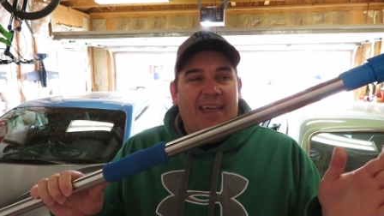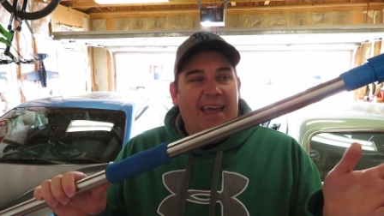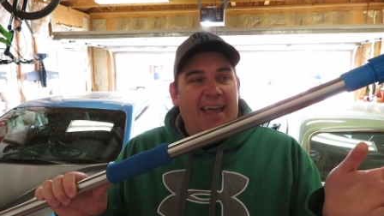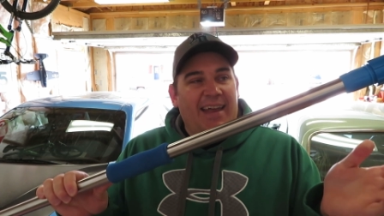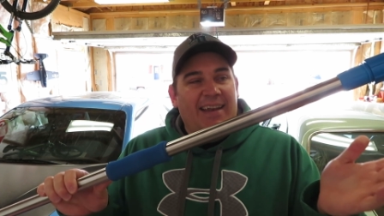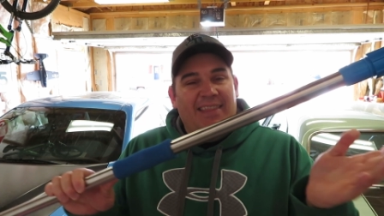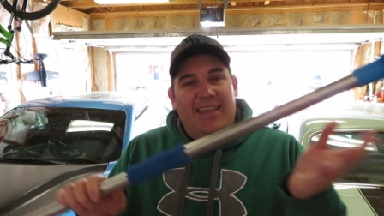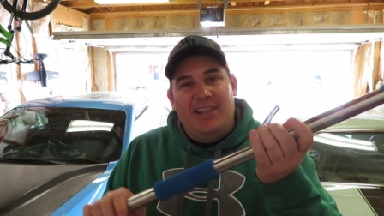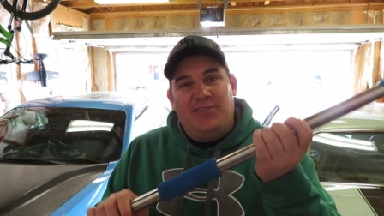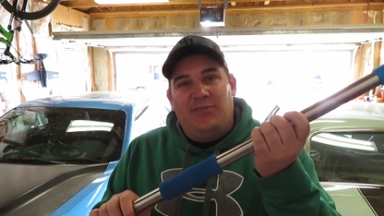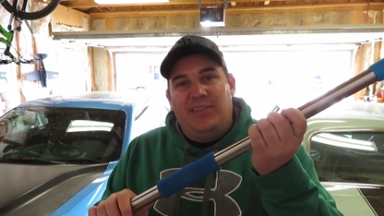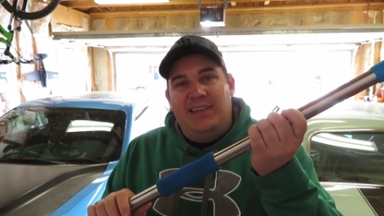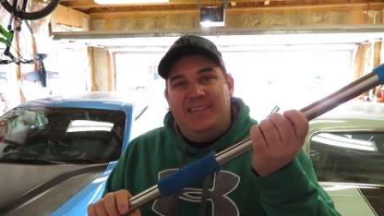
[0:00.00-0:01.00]
And
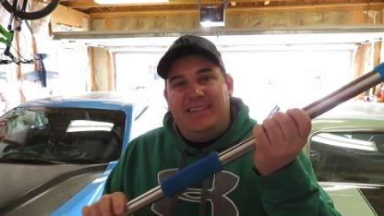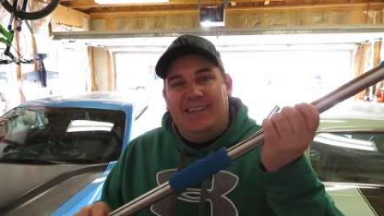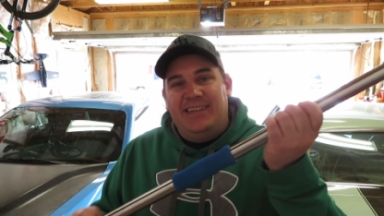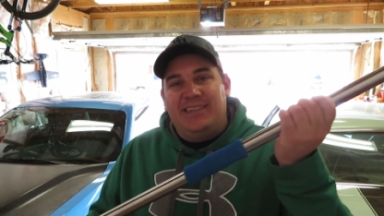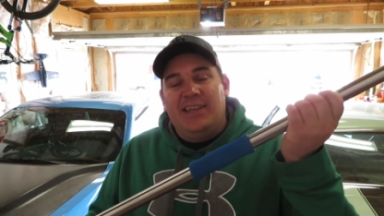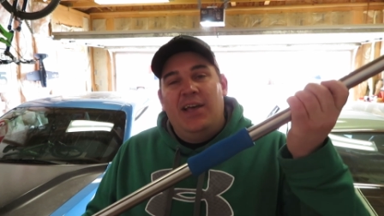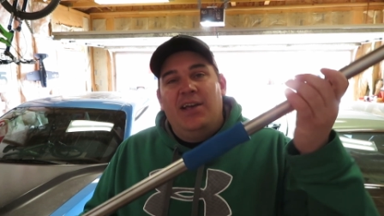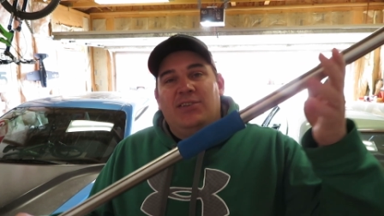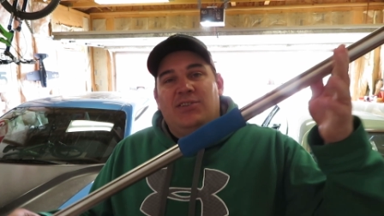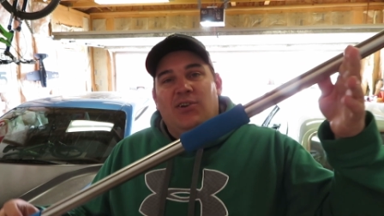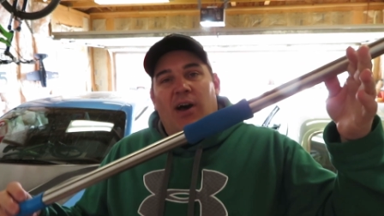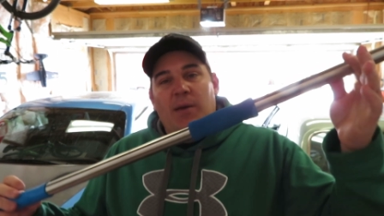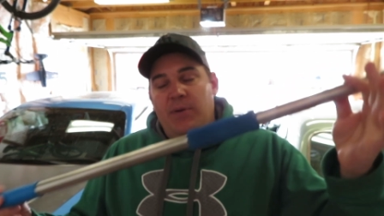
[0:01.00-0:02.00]
that's what this is.
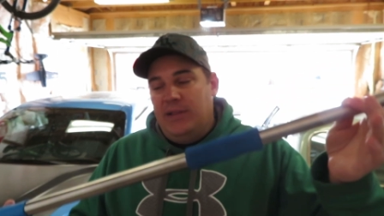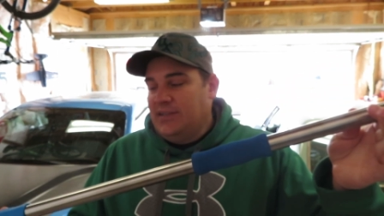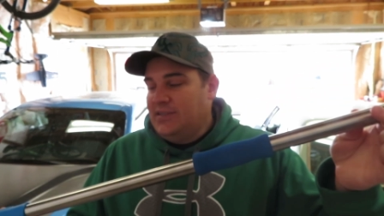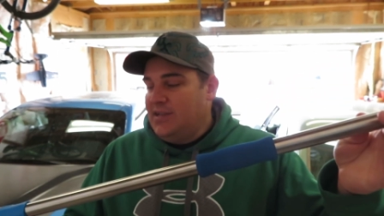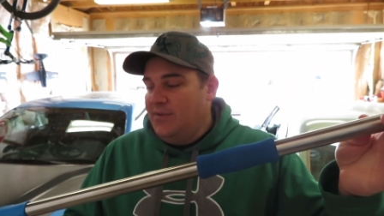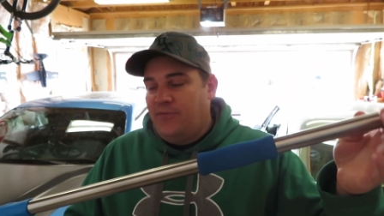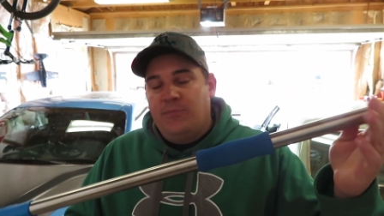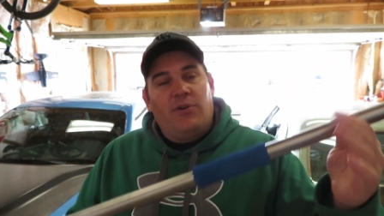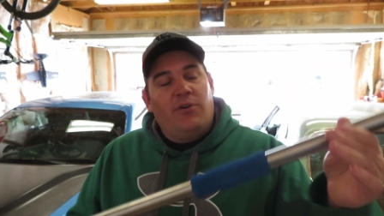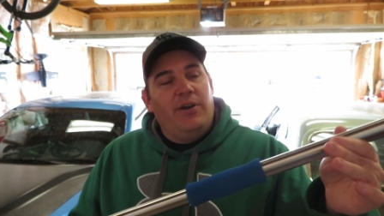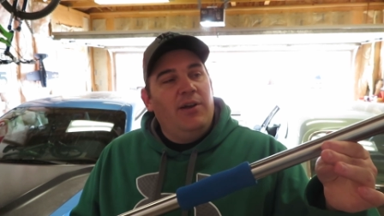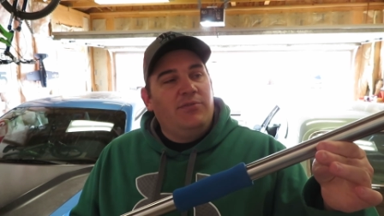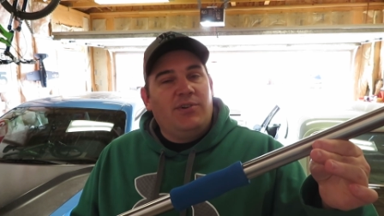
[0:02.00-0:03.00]
So I picked this up from
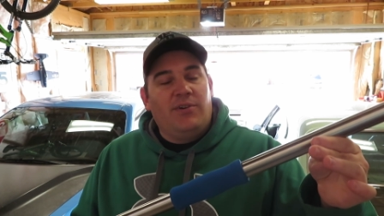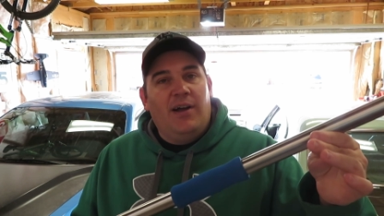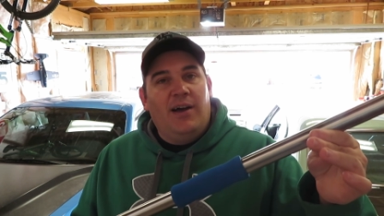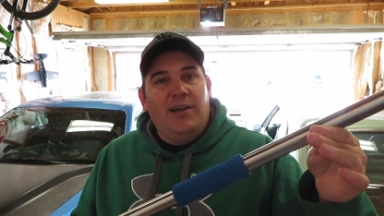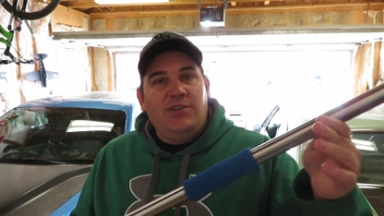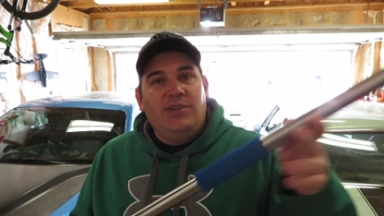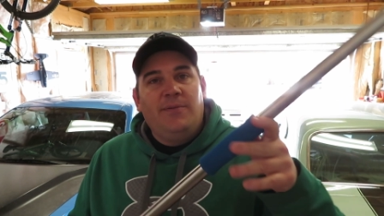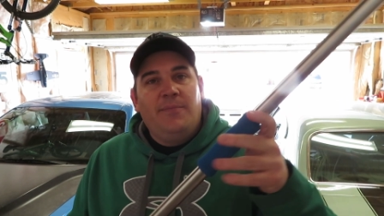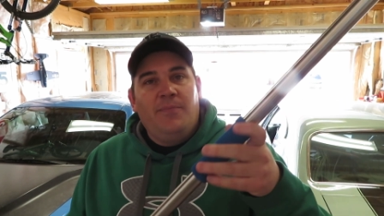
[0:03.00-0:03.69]
Griot's Garage.